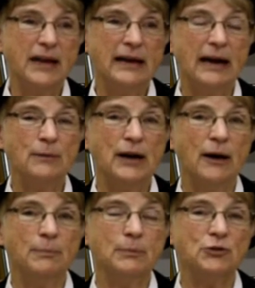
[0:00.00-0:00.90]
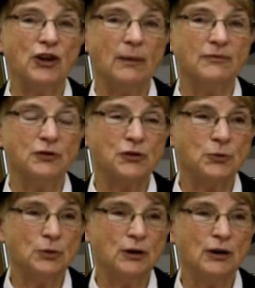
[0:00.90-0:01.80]
and I would help him shop for
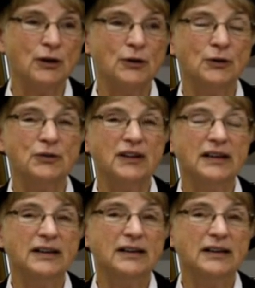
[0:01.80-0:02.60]
school clothes.